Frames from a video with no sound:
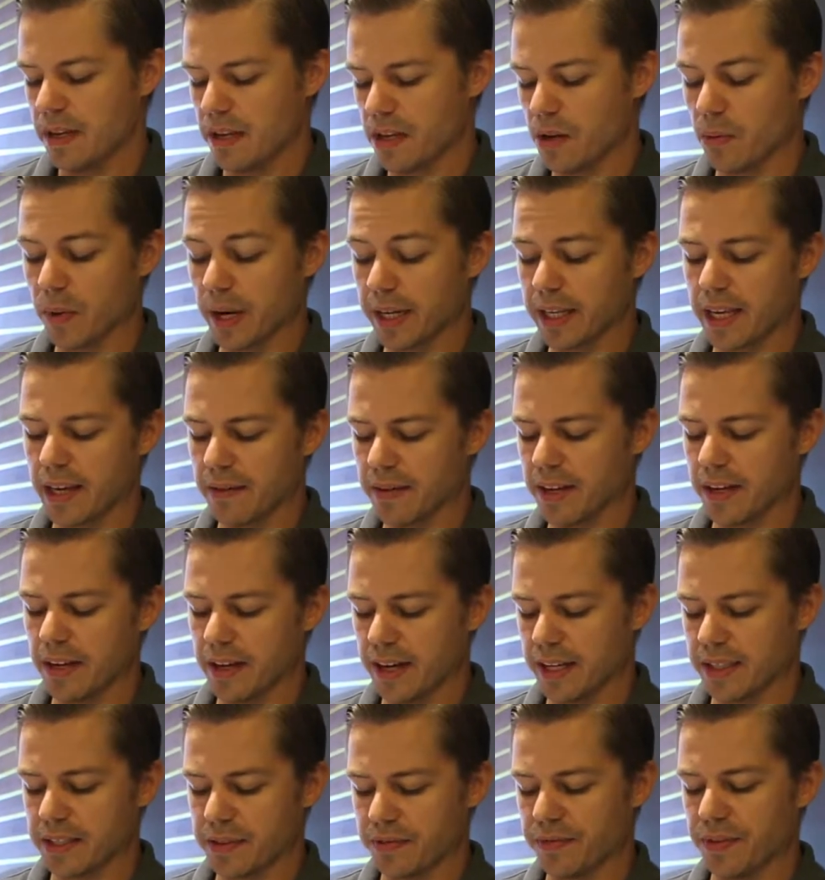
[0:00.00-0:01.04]
You want to give it a
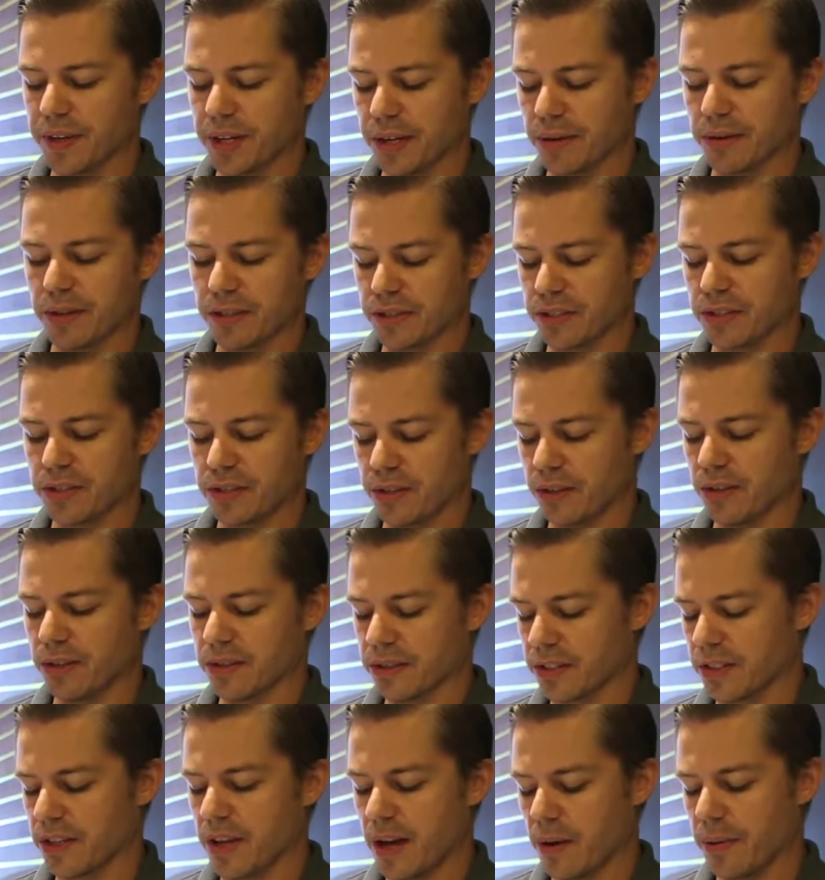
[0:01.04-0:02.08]
nice vigorous stir
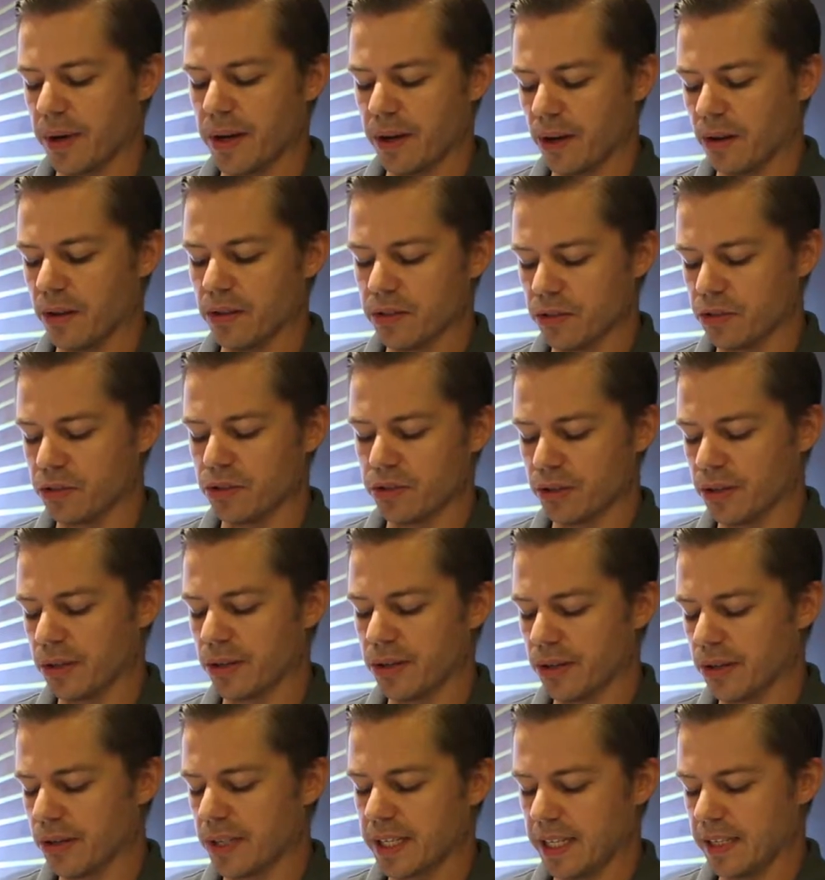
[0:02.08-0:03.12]
so that way all the
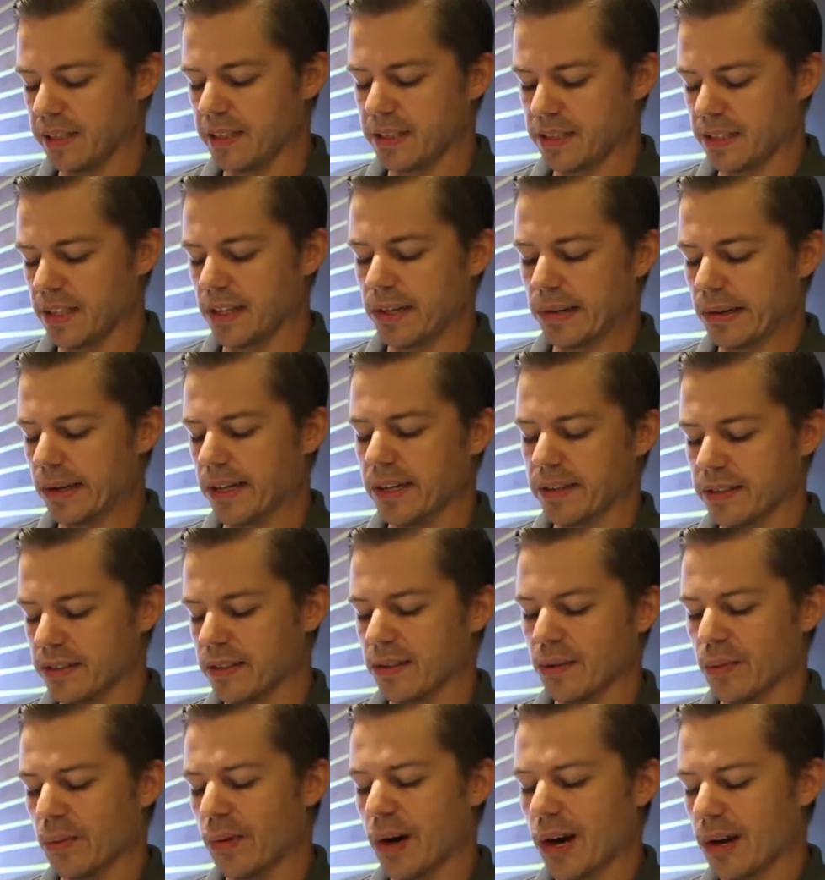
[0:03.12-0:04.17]
sugar can disintegrate
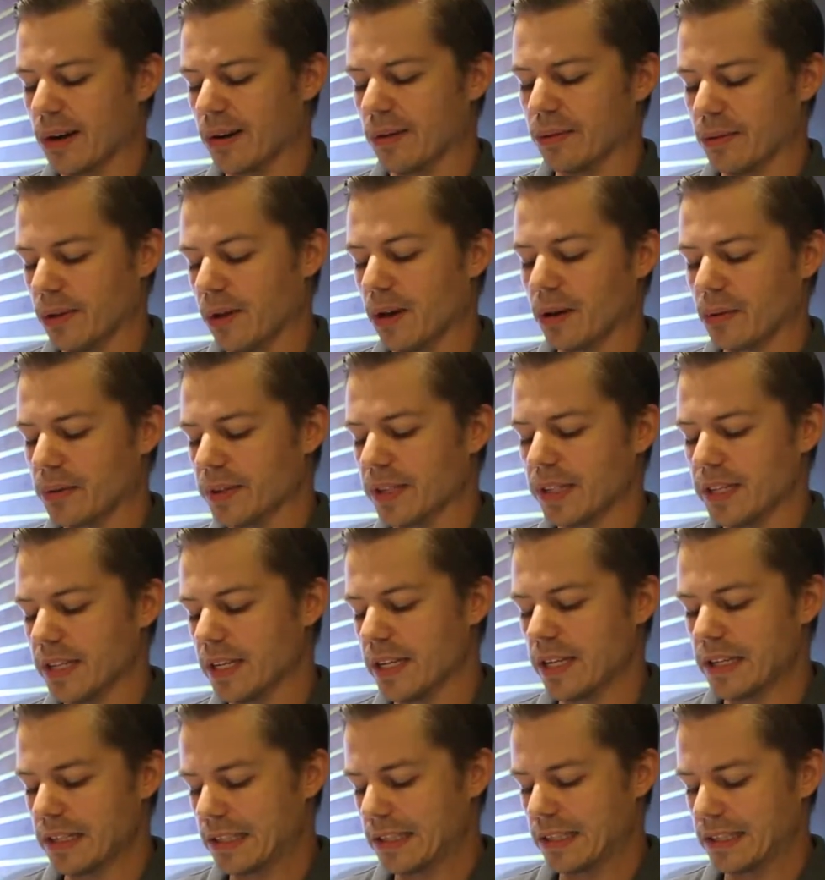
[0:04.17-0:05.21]
into the water along with
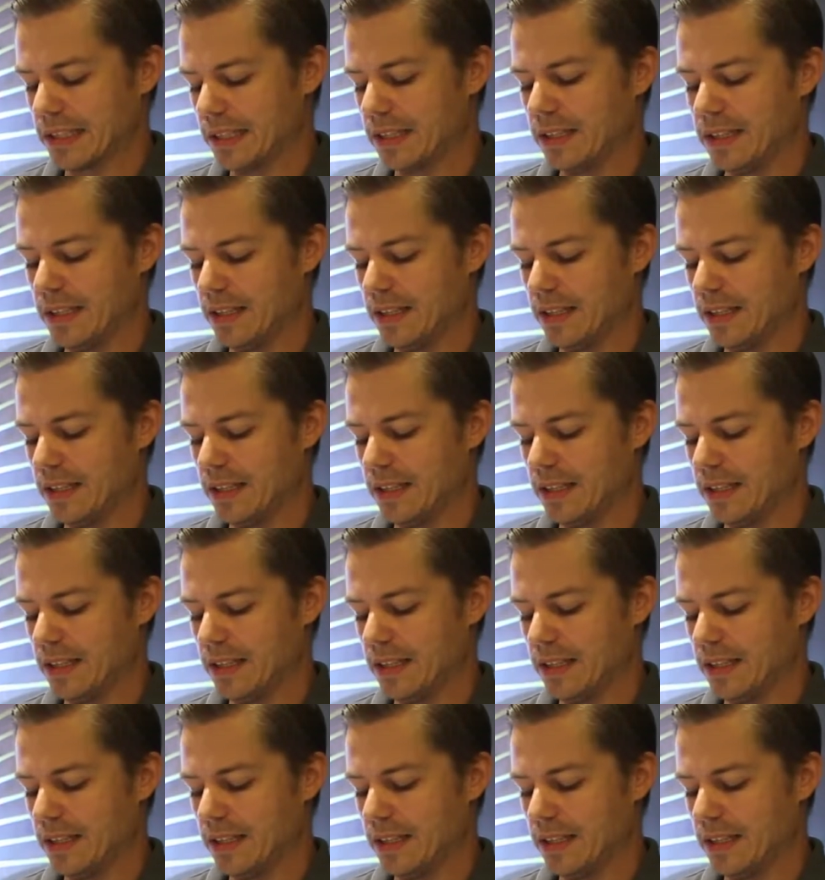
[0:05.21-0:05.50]
the yeast.